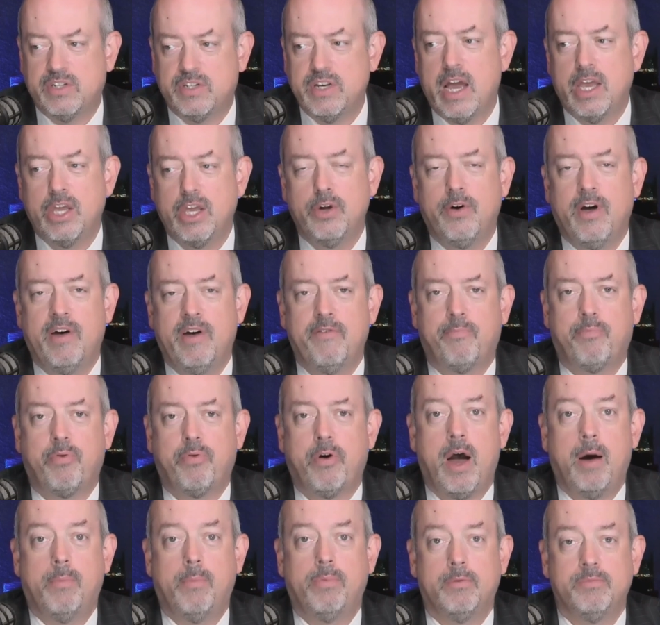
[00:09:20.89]
Now you have
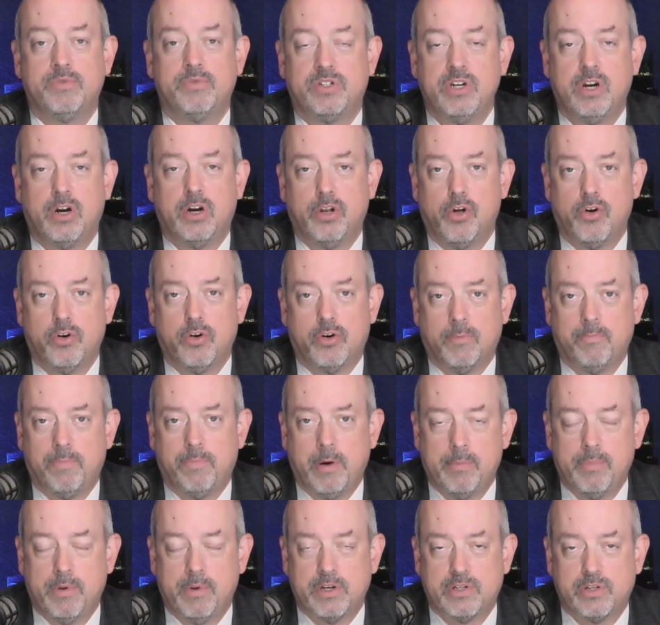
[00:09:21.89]
problems near local
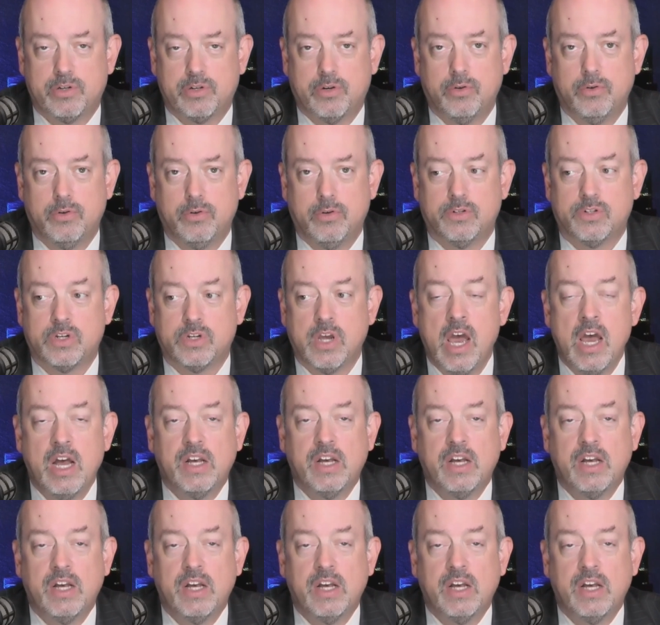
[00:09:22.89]
public schools.